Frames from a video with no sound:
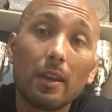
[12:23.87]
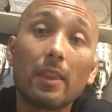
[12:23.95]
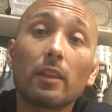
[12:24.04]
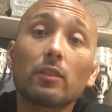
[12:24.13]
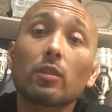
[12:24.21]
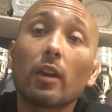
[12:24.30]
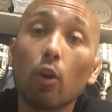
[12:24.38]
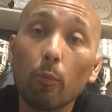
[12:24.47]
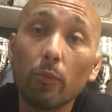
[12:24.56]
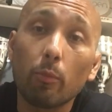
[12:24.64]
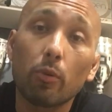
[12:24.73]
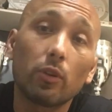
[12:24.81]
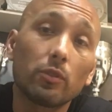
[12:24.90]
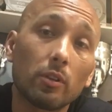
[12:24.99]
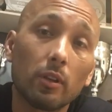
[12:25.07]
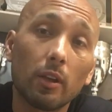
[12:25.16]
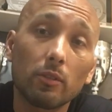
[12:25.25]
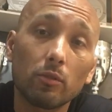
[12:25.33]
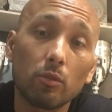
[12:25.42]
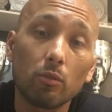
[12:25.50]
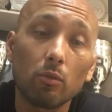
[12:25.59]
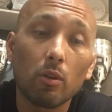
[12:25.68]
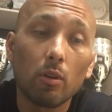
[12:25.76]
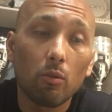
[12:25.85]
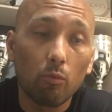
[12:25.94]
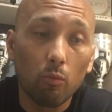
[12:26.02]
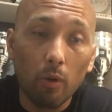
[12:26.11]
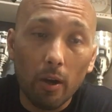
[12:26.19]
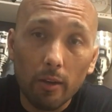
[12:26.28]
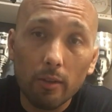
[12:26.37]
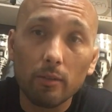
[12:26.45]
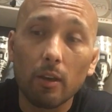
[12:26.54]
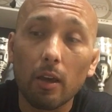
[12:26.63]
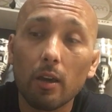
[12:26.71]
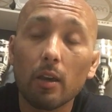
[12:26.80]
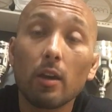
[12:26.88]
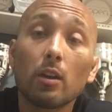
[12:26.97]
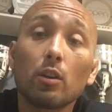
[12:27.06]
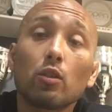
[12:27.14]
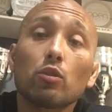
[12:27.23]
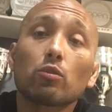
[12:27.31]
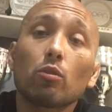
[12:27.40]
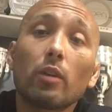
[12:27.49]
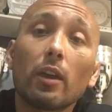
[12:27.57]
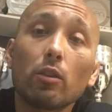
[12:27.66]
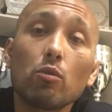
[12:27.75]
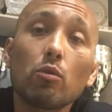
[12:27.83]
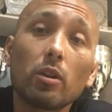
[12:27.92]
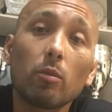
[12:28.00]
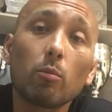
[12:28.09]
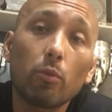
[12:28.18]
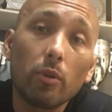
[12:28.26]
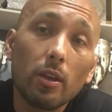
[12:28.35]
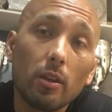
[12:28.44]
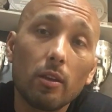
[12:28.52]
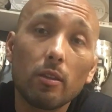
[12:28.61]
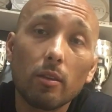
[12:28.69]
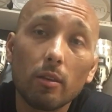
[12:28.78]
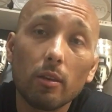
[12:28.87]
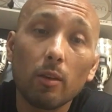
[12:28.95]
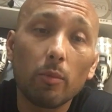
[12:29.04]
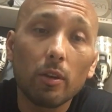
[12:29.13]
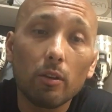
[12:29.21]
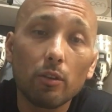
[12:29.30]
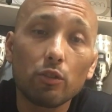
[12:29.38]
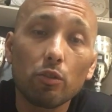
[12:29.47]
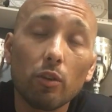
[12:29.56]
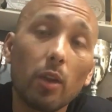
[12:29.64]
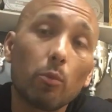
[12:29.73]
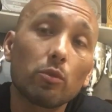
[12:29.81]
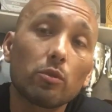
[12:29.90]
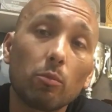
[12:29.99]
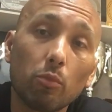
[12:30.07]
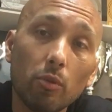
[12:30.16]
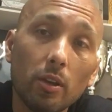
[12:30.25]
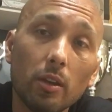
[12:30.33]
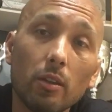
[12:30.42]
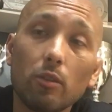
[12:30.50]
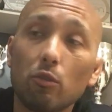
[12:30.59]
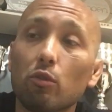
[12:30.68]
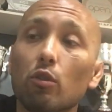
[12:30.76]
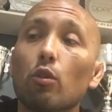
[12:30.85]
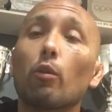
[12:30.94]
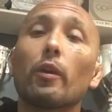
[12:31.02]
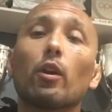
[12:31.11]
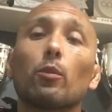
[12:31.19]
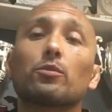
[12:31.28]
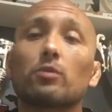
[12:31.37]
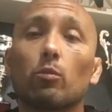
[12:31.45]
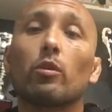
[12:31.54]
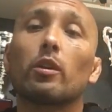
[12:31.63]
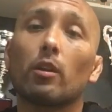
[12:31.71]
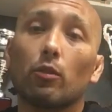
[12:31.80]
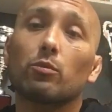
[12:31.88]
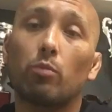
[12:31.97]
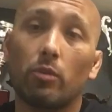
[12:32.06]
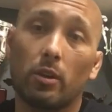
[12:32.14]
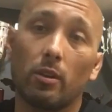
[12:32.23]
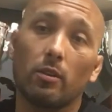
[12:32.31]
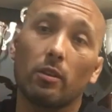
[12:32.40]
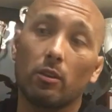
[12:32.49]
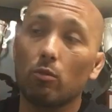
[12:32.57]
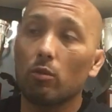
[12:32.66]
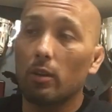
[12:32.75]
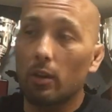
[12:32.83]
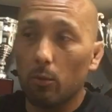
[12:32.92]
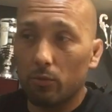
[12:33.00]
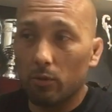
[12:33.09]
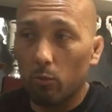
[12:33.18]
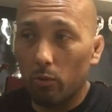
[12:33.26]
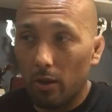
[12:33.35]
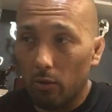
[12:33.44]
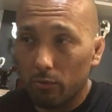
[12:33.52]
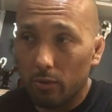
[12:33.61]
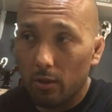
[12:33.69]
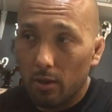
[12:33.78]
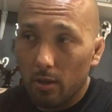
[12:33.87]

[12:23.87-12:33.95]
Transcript: and then help the person next to you. Why is that? So that you can breathe, and because you're able to breathe, you can go help someone else breathe, and you can help someone else,